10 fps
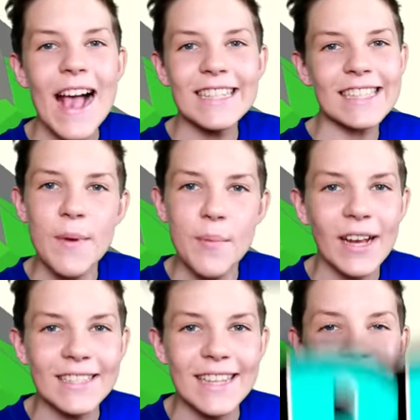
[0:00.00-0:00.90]
guys, it's me
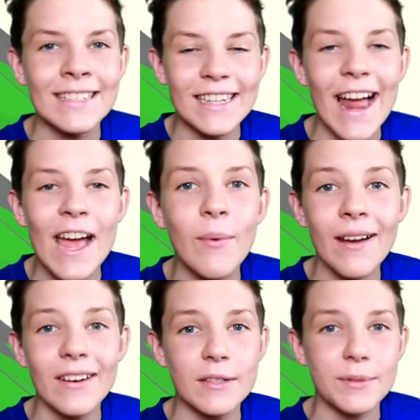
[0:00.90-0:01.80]
Prezley, and today
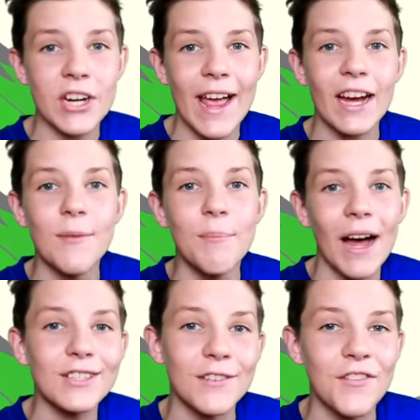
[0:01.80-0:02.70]
we're going to be trying a
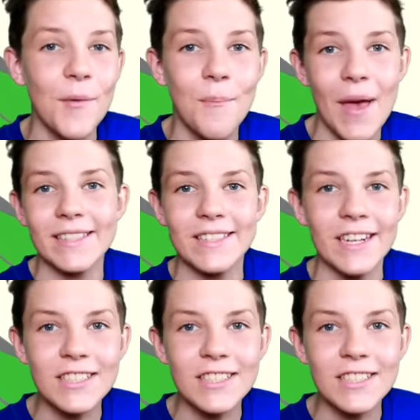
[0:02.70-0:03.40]
bunch of the best